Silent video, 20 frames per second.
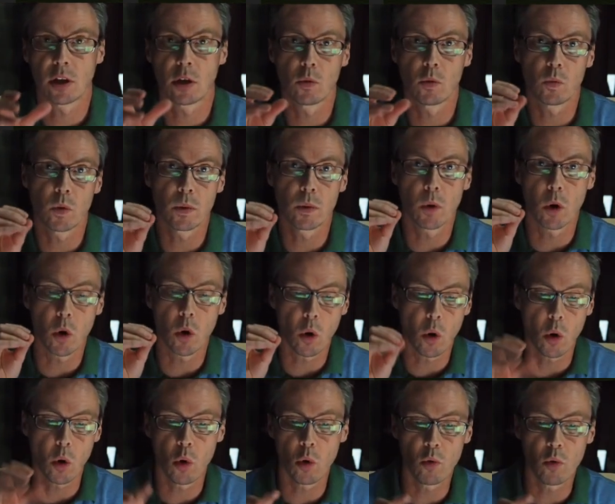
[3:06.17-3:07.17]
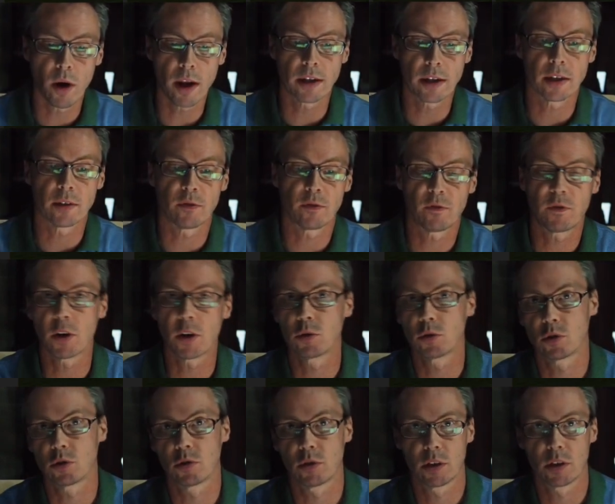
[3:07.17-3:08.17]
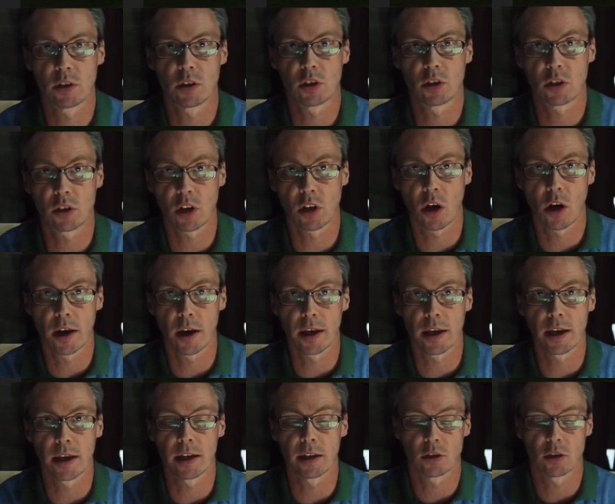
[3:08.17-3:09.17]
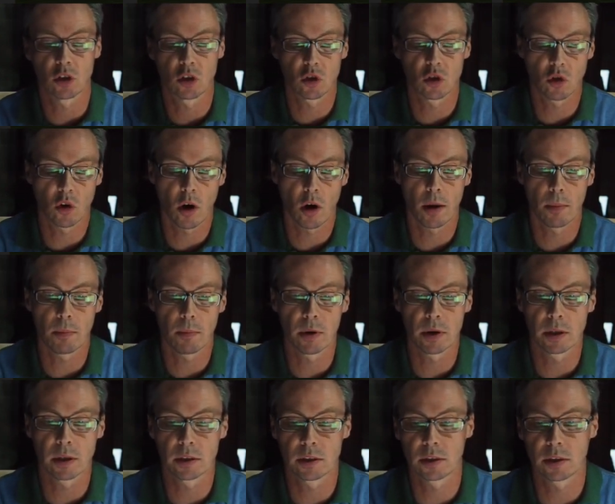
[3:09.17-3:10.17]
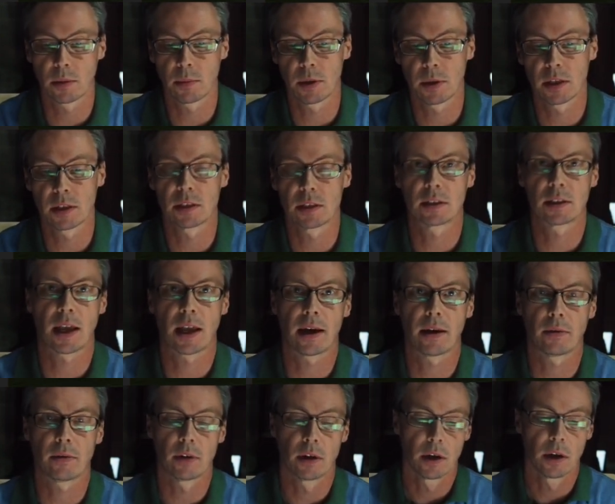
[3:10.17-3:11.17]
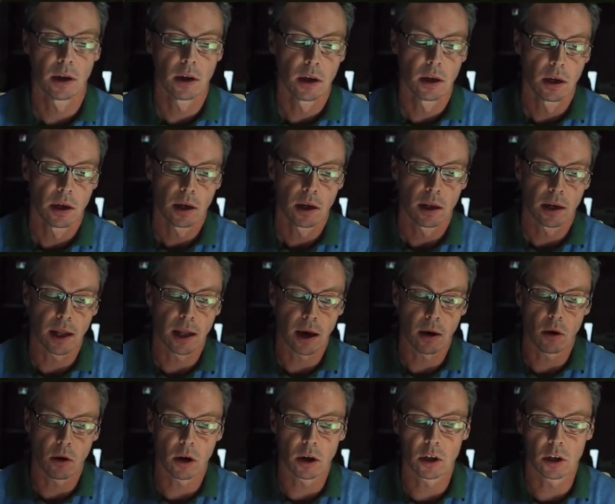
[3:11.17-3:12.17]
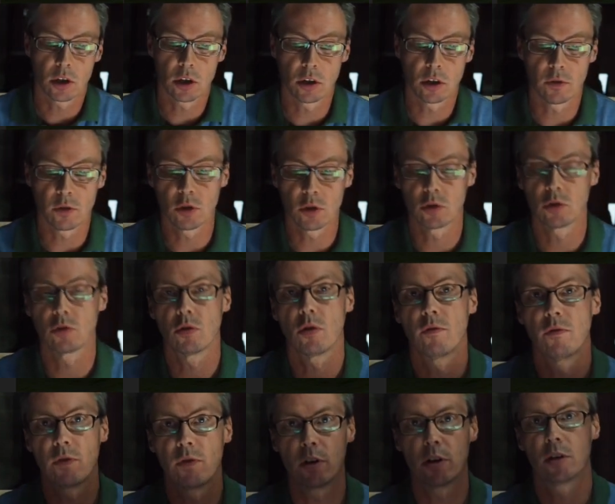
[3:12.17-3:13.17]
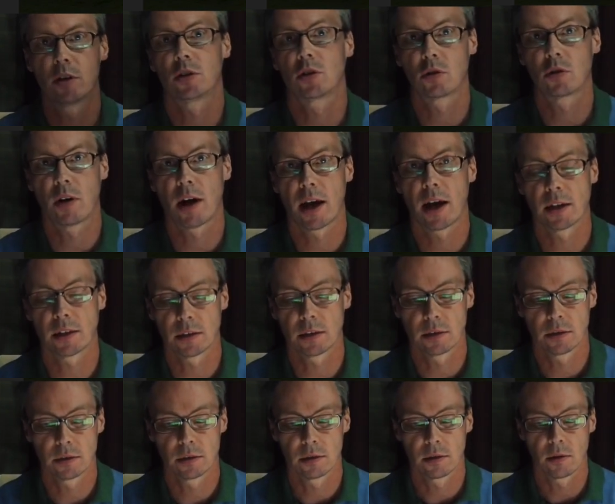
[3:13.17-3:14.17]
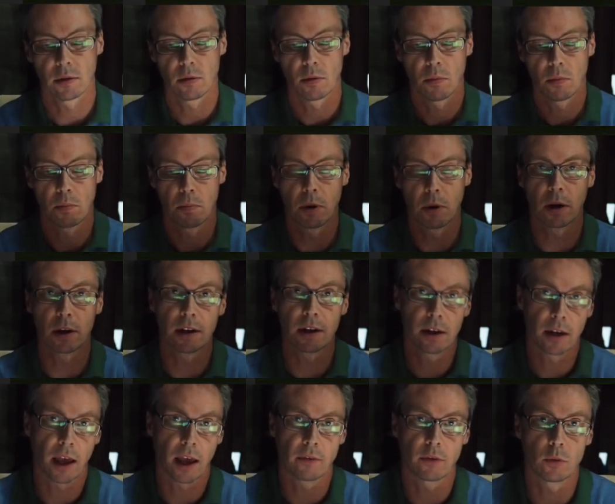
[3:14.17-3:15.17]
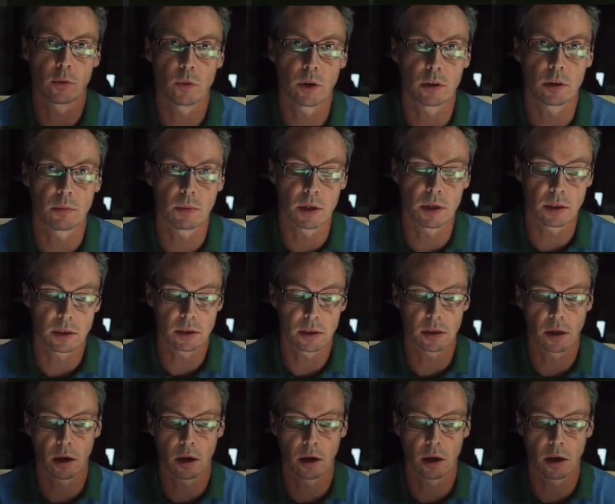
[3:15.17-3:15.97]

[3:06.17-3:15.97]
So we were already filtering the sky here to try and bring some of this down. Now I could have used a reverse grad, but I didn't have it with me.